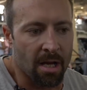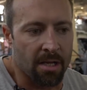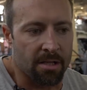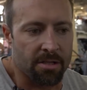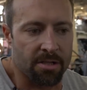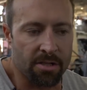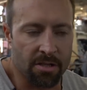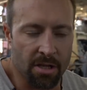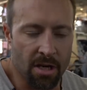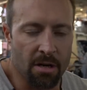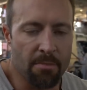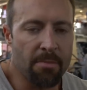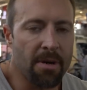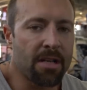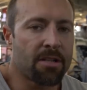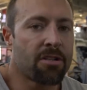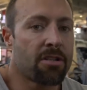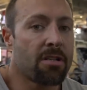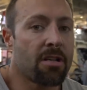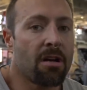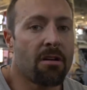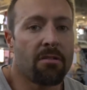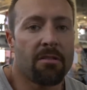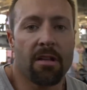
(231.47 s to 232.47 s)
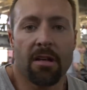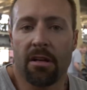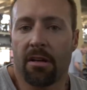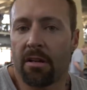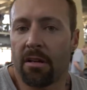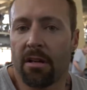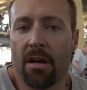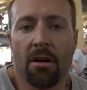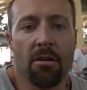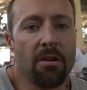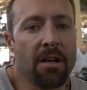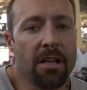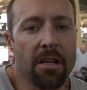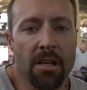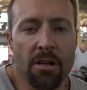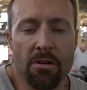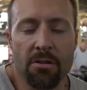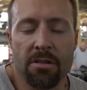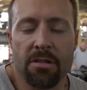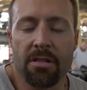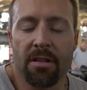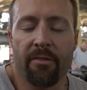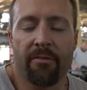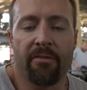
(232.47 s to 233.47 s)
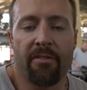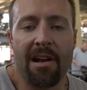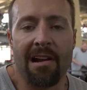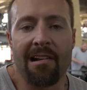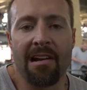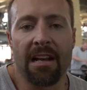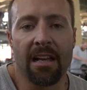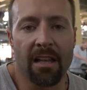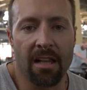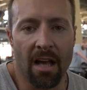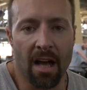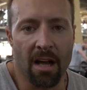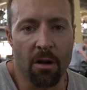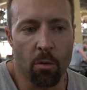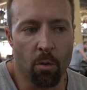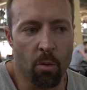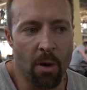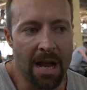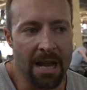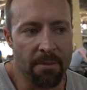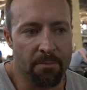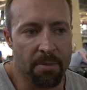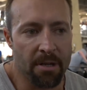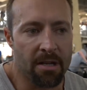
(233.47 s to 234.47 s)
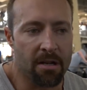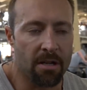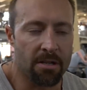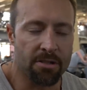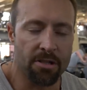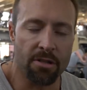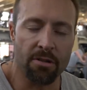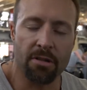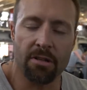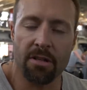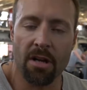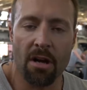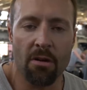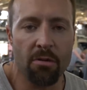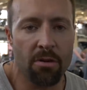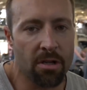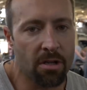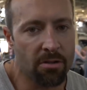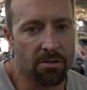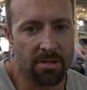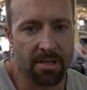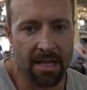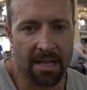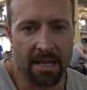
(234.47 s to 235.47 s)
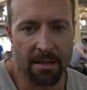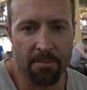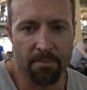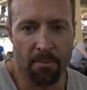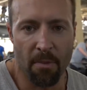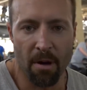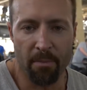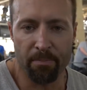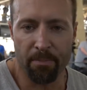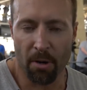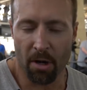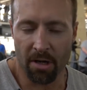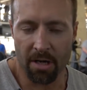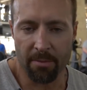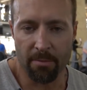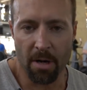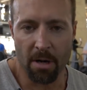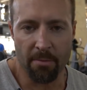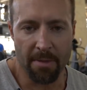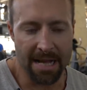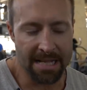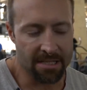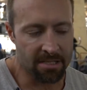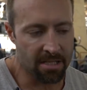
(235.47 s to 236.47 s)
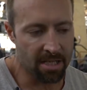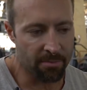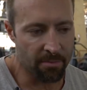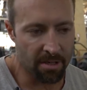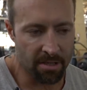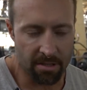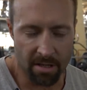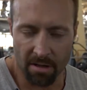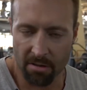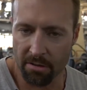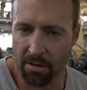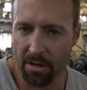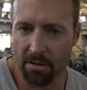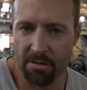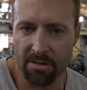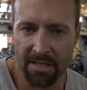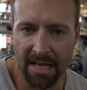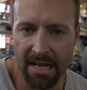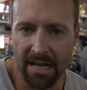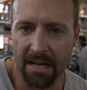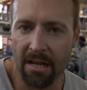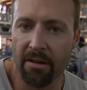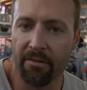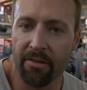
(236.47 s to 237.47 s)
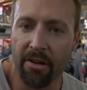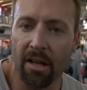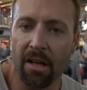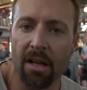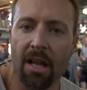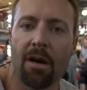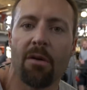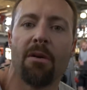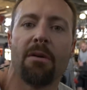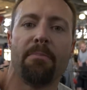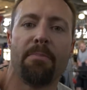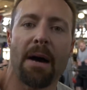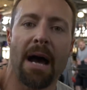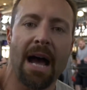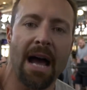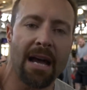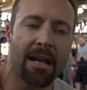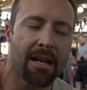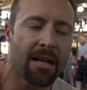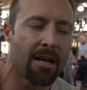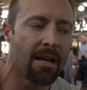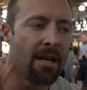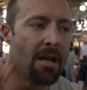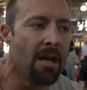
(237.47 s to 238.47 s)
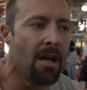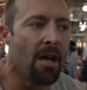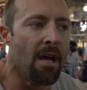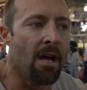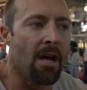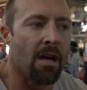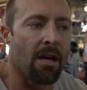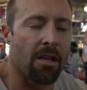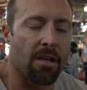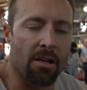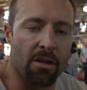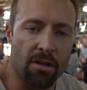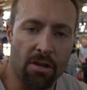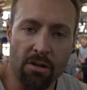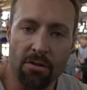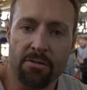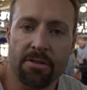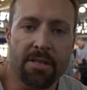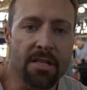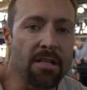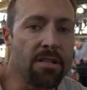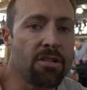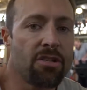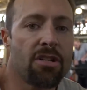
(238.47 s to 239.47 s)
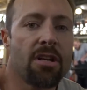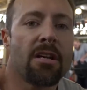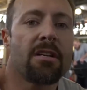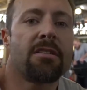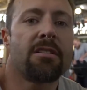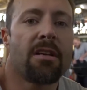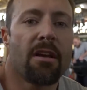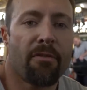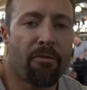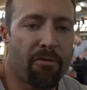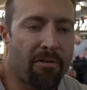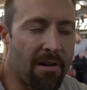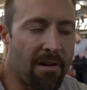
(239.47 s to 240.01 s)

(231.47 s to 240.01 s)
So much so that you can only use a very light weight, because you don't use any body momentum, you don't use any of your lower back, you're using just your